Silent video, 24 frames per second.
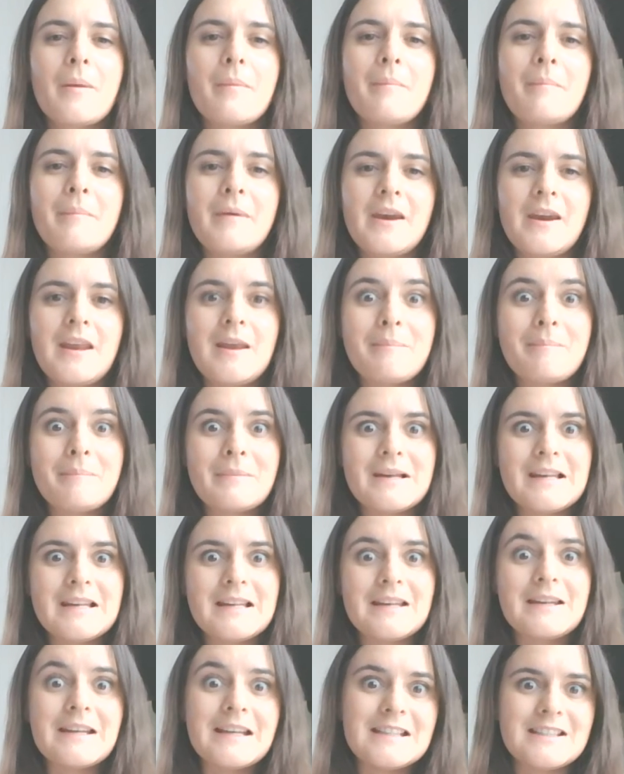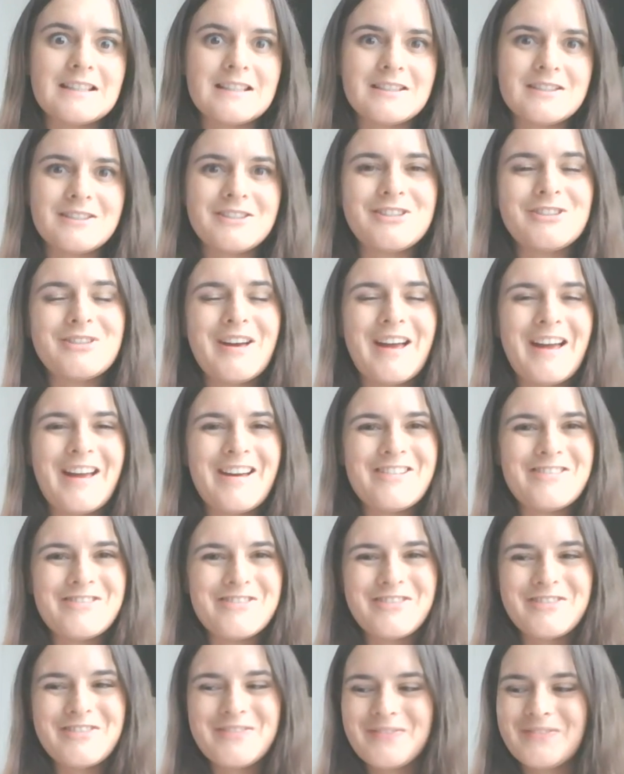many milliliters you
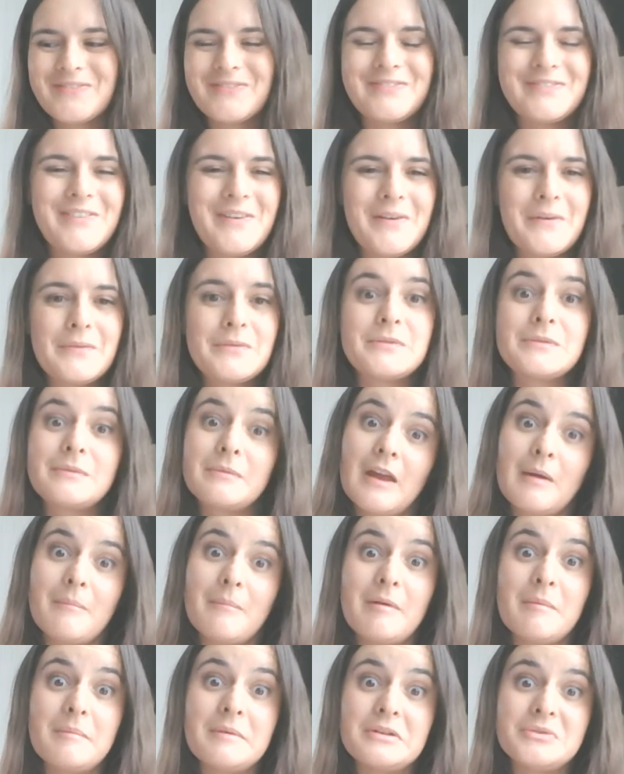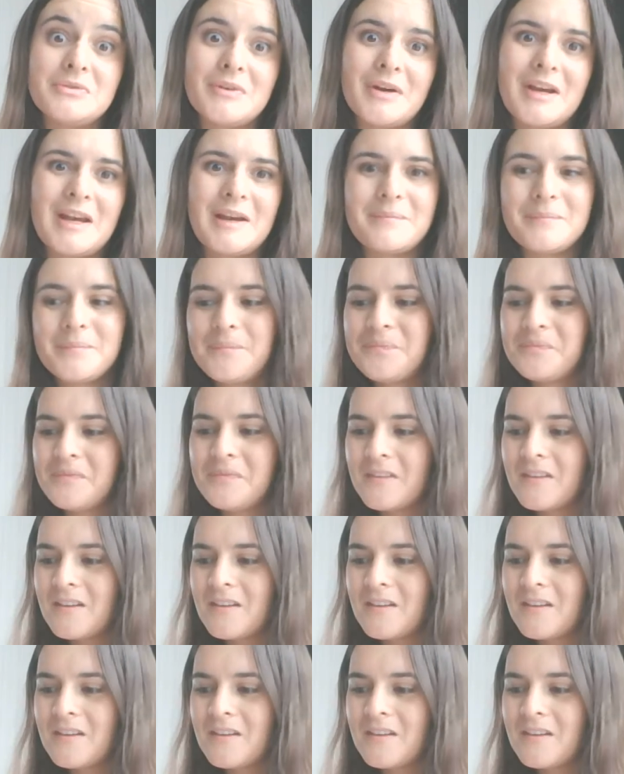have. Can be a bit tricky.